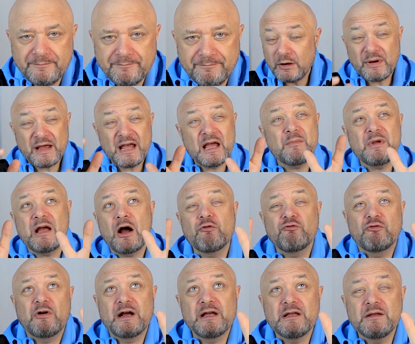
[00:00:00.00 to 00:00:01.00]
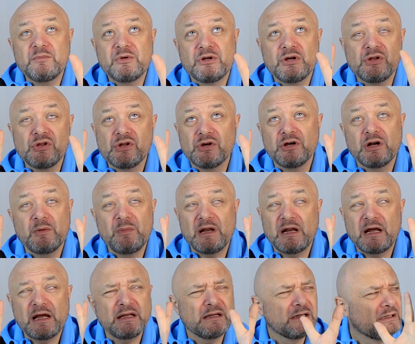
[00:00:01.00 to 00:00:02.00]
Now hear me out right, because you're going to be
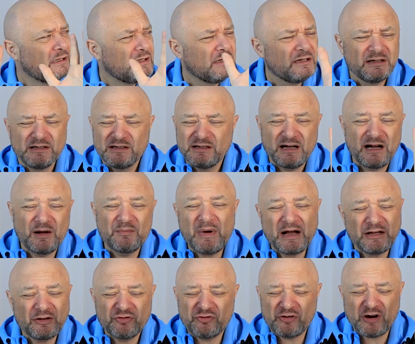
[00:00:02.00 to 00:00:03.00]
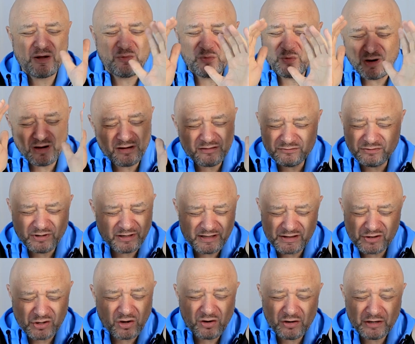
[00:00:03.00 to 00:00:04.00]
like, a mantra, what are you
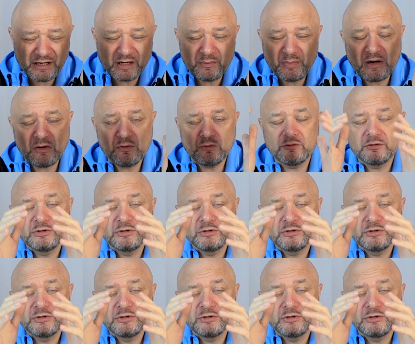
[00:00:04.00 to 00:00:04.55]
talking about?